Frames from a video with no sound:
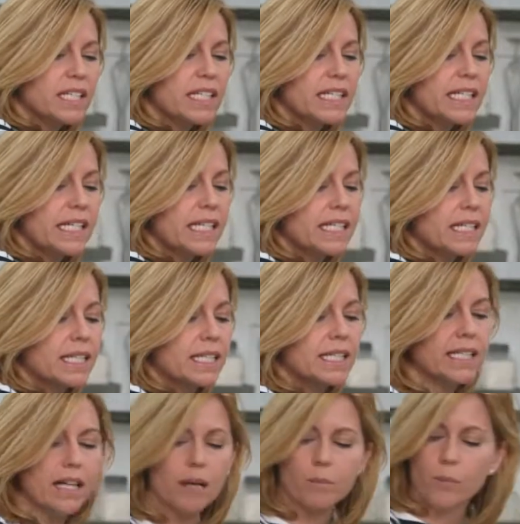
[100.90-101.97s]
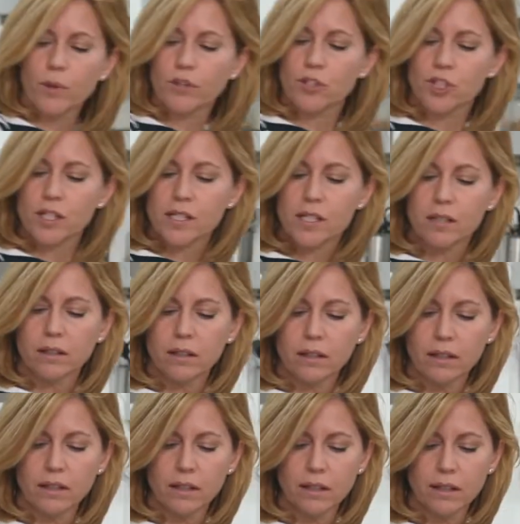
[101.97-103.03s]
gonna season this up with just a
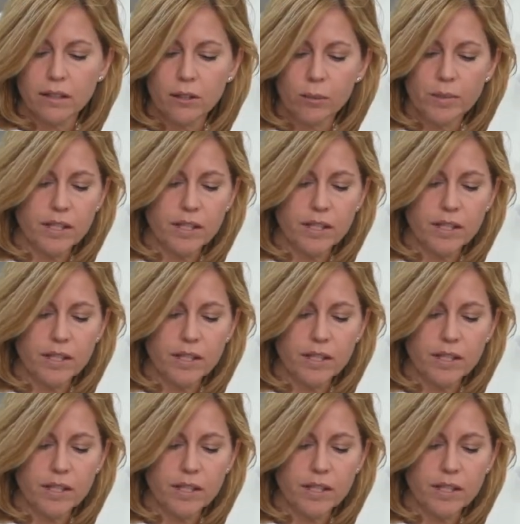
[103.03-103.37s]
little